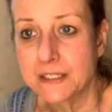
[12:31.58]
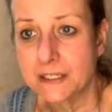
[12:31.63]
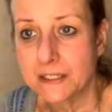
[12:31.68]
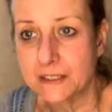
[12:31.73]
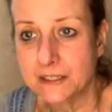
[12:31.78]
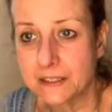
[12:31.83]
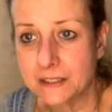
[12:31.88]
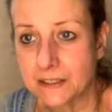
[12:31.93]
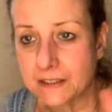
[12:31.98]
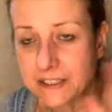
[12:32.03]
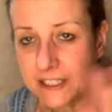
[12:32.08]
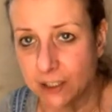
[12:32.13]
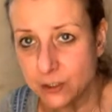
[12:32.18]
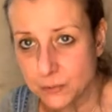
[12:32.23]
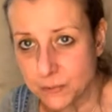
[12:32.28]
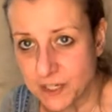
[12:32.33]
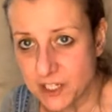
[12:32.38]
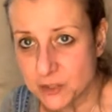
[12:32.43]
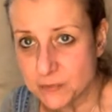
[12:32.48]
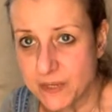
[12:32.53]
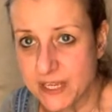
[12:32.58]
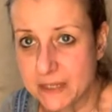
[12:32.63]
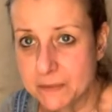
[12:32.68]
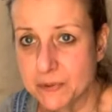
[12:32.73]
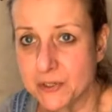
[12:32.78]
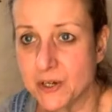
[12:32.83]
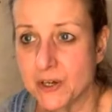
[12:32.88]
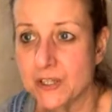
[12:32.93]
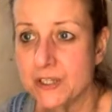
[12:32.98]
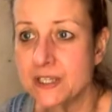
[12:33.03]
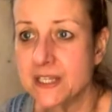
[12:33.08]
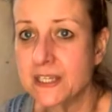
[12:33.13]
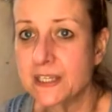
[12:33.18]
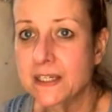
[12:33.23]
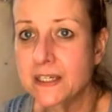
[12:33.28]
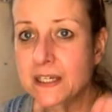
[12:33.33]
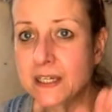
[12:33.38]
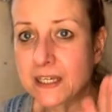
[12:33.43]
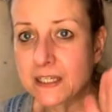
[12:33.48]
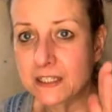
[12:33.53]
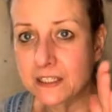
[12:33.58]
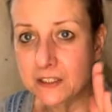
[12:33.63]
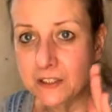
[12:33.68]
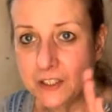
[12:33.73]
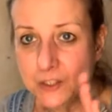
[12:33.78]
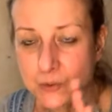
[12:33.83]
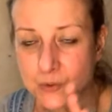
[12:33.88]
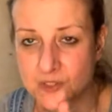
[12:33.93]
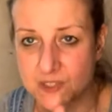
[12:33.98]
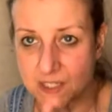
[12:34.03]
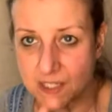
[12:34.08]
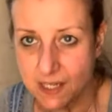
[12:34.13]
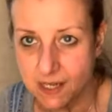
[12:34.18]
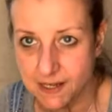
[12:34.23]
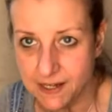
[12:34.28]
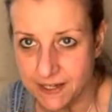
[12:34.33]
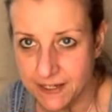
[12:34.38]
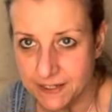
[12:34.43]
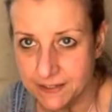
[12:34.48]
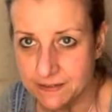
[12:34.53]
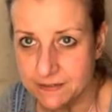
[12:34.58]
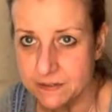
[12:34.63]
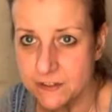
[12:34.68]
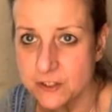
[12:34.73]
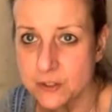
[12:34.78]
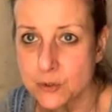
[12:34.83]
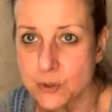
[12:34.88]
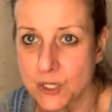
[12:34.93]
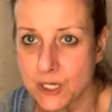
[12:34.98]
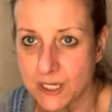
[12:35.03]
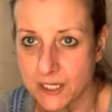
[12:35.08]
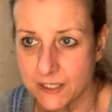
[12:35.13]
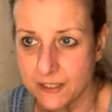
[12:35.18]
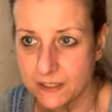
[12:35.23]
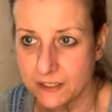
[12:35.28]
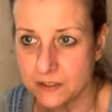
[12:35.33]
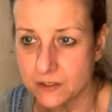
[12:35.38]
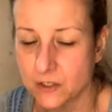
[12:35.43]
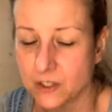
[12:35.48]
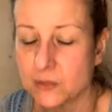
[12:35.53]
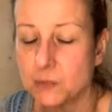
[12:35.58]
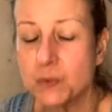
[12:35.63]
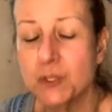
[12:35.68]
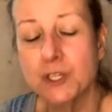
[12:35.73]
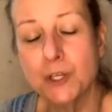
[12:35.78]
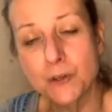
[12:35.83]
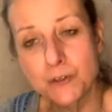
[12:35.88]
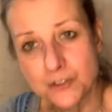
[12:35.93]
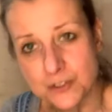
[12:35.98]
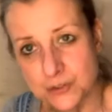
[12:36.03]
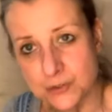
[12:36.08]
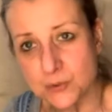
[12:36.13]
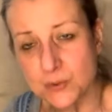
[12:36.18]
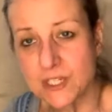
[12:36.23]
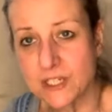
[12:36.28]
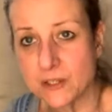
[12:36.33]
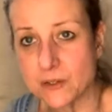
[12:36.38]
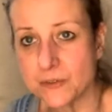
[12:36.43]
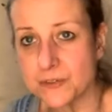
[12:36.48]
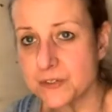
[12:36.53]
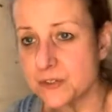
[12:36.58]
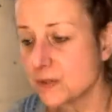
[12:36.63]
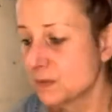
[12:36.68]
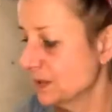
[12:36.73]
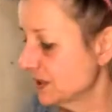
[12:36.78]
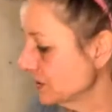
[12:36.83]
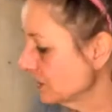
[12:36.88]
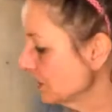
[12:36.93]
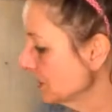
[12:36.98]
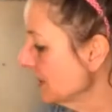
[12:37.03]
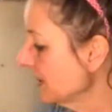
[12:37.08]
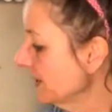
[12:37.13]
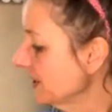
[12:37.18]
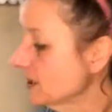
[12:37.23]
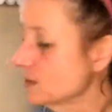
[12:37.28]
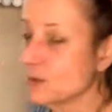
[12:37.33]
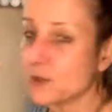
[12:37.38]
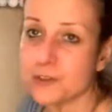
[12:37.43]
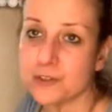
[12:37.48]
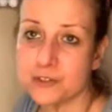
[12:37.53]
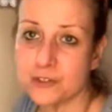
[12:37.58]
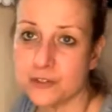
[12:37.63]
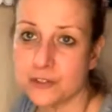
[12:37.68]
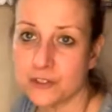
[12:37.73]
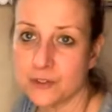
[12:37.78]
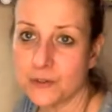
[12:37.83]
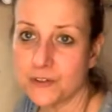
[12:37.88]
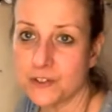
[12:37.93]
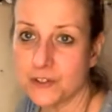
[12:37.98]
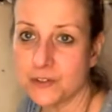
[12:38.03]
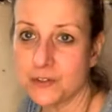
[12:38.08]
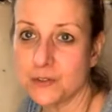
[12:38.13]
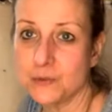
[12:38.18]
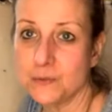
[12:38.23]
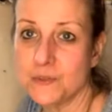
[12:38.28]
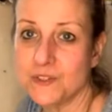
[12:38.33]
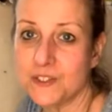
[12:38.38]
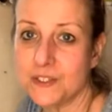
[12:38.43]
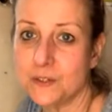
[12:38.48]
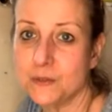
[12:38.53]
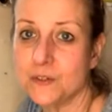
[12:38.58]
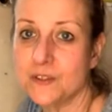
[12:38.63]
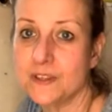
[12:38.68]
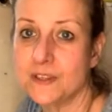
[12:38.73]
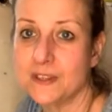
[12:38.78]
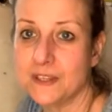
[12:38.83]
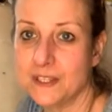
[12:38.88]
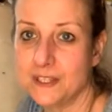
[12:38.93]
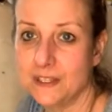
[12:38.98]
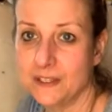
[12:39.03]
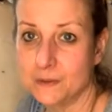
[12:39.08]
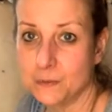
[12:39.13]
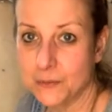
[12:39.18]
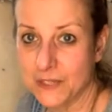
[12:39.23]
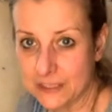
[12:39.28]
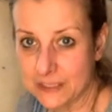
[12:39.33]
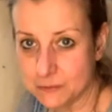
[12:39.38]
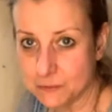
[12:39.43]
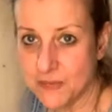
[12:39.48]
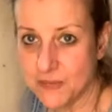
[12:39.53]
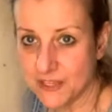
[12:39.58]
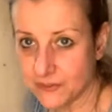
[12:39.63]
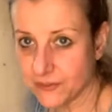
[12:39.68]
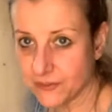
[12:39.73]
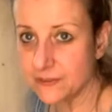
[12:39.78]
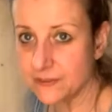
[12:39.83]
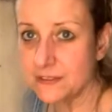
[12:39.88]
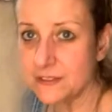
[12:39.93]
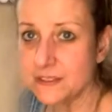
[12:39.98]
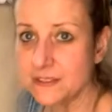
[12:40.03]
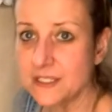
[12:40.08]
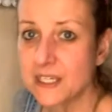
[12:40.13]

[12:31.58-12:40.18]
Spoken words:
decoupage paper on there, and you use an iron to iron that on. We're going to do that also, but tonight I'm going to do with you the wet method.